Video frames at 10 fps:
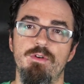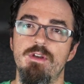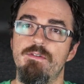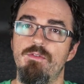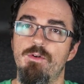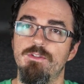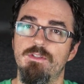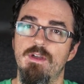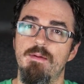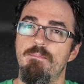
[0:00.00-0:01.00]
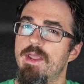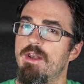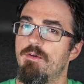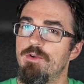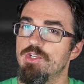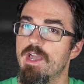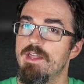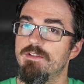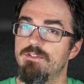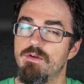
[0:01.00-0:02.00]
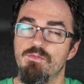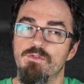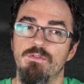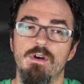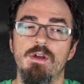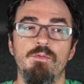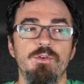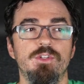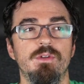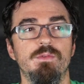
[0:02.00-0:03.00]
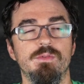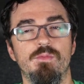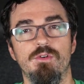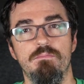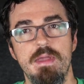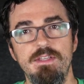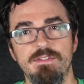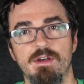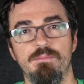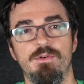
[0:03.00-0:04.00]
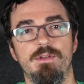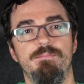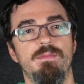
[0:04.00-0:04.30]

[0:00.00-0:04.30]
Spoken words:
I never once thought, man, I wish I had a subwoofer. I wish there was more bass output.